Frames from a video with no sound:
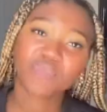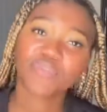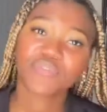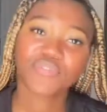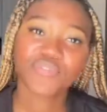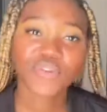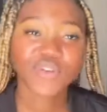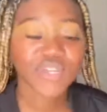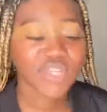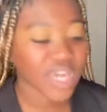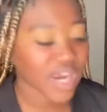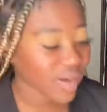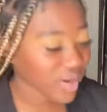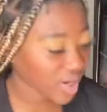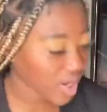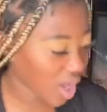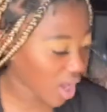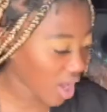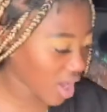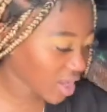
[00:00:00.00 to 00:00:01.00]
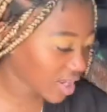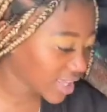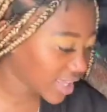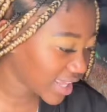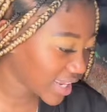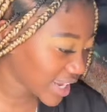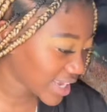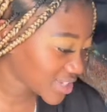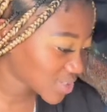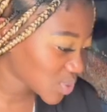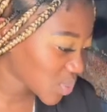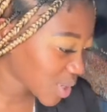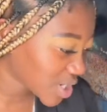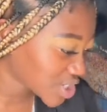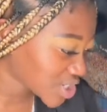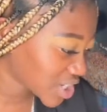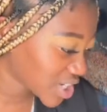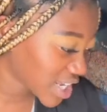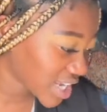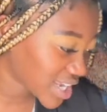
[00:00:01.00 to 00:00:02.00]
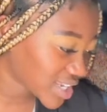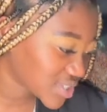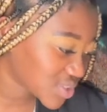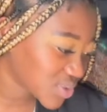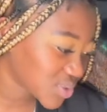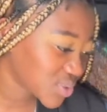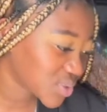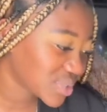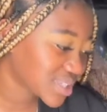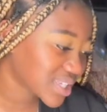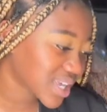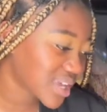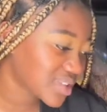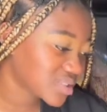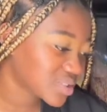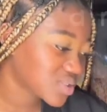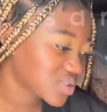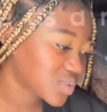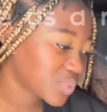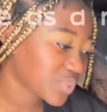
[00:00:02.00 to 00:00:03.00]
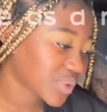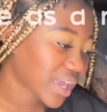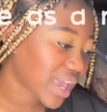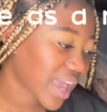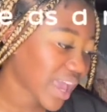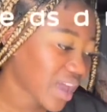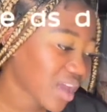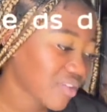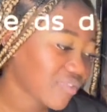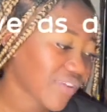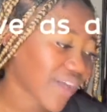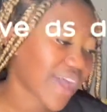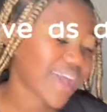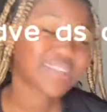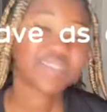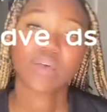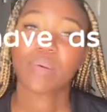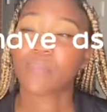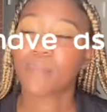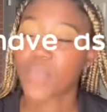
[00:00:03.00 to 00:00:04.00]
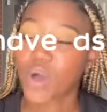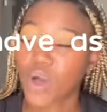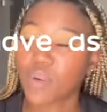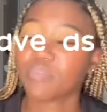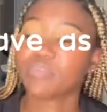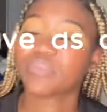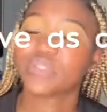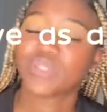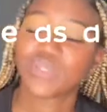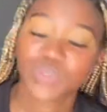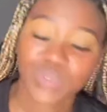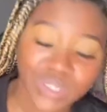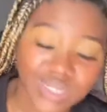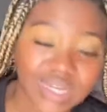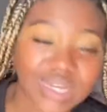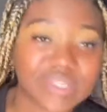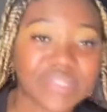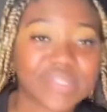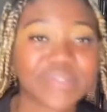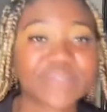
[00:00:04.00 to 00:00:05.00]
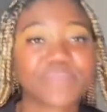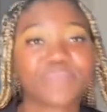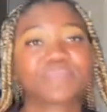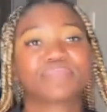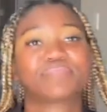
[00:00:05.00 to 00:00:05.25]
before you carry on, the next question is, who tends to behave as a mom between us?